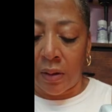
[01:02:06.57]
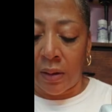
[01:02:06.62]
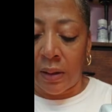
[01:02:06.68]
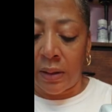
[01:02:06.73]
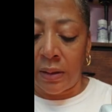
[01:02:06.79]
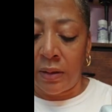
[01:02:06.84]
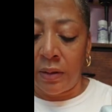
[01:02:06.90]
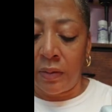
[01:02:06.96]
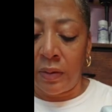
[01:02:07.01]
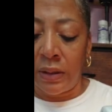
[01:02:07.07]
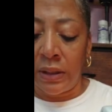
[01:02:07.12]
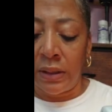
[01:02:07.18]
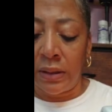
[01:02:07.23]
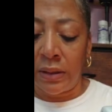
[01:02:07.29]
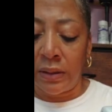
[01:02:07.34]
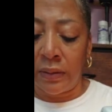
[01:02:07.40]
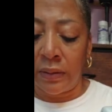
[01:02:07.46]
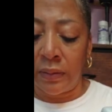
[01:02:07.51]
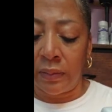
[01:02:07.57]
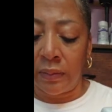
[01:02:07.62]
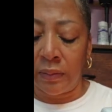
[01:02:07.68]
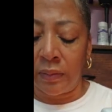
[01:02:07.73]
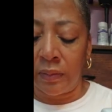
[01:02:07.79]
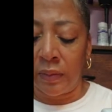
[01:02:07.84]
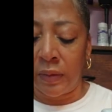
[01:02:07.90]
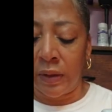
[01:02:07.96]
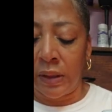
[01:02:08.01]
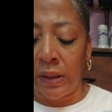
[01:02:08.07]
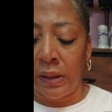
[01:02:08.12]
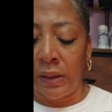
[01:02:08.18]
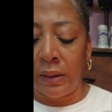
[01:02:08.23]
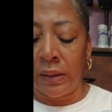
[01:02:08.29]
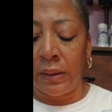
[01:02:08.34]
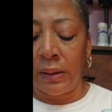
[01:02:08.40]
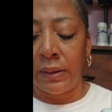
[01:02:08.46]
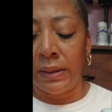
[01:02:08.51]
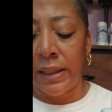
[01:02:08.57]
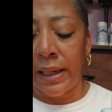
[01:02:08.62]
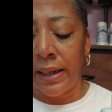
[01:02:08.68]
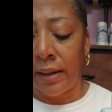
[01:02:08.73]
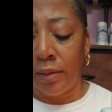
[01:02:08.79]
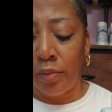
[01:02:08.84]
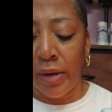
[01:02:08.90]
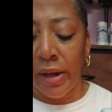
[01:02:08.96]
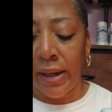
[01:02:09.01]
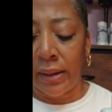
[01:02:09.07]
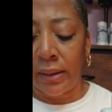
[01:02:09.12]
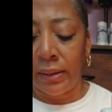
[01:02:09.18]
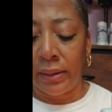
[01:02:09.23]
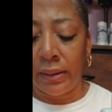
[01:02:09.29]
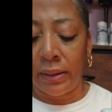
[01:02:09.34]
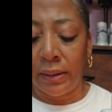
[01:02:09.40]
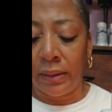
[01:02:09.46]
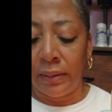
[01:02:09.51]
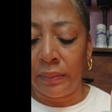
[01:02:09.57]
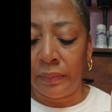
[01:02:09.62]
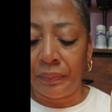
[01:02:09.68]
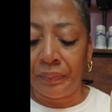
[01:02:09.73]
I do need to attach back this